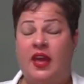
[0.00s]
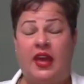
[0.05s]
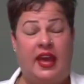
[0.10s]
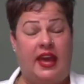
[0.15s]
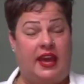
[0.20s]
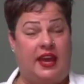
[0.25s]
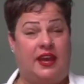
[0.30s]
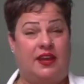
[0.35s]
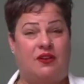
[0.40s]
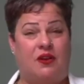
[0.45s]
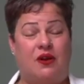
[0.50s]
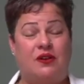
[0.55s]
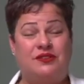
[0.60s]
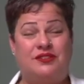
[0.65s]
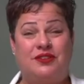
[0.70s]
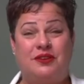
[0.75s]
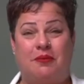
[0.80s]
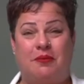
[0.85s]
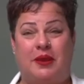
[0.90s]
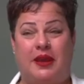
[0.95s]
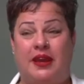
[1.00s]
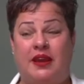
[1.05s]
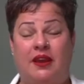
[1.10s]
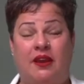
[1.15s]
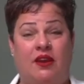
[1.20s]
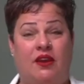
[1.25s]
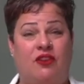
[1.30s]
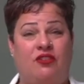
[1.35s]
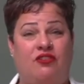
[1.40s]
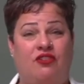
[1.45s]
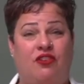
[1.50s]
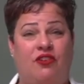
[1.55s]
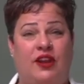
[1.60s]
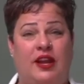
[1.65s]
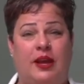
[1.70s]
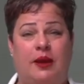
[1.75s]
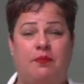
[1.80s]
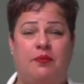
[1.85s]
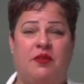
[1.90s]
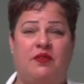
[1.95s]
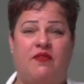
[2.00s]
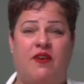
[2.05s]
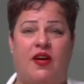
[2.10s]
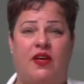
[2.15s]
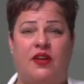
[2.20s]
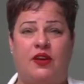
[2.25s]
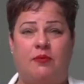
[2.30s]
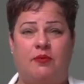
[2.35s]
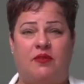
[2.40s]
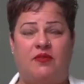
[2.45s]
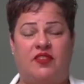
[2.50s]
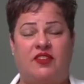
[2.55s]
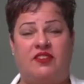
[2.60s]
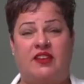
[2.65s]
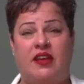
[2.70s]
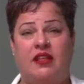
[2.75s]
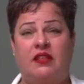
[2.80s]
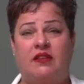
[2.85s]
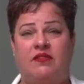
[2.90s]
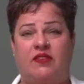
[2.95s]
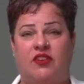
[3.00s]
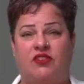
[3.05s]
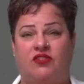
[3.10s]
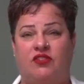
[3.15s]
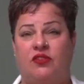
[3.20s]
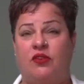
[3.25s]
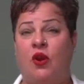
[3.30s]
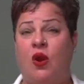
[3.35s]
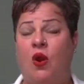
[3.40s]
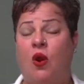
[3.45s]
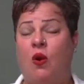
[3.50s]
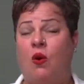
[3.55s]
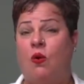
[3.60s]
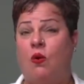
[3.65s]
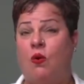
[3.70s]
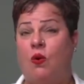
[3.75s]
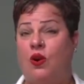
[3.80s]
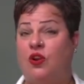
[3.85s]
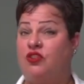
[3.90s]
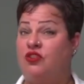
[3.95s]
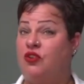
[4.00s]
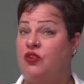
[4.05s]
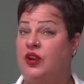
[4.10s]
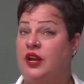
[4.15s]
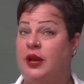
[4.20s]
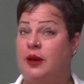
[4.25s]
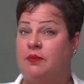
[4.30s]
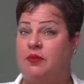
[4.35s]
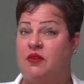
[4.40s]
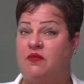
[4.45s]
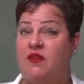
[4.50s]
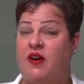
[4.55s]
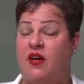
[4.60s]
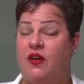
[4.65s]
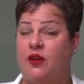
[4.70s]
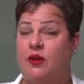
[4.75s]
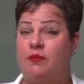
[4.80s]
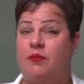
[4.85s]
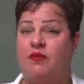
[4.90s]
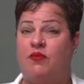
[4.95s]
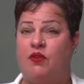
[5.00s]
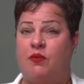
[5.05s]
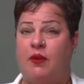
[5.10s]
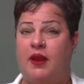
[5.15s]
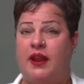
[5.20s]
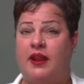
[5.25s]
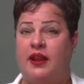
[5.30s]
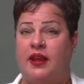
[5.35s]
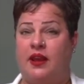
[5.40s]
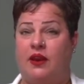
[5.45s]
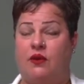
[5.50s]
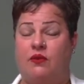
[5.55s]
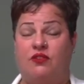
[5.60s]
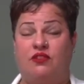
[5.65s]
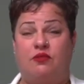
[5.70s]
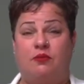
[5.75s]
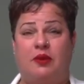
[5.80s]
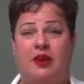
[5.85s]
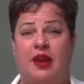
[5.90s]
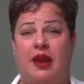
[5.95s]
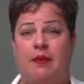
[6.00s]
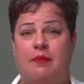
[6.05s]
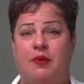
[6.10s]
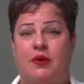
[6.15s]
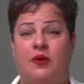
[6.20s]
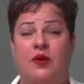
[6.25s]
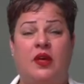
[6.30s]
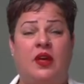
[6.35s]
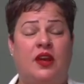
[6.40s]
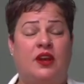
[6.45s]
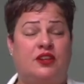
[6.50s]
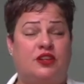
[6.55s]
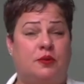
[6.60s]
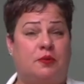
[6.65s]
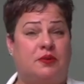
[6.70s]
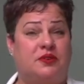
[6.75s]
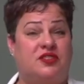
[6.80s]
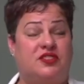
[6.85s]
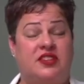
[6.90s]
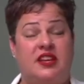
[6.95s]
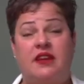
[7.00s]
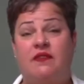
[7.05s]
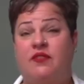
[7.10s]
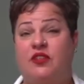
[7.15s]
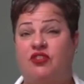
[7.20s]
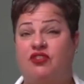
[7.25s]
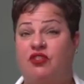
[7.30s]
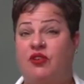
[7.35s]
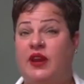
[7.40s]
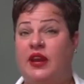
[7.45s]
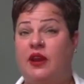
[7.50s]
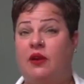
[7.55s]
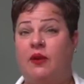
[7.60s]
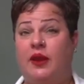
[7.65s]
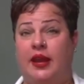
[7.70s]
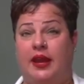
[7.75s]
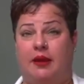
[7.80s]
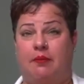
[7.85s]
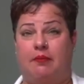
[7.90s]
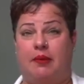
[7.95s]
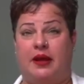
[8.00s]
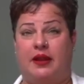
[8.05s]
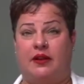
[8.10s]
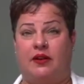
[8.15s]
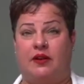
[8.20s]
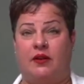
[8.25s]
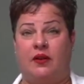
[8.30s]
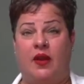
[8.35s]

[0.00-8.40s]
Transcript: It can also be turning up the volume of the television or turning up the volume of the radio to be able to perceive that you're hearing it better.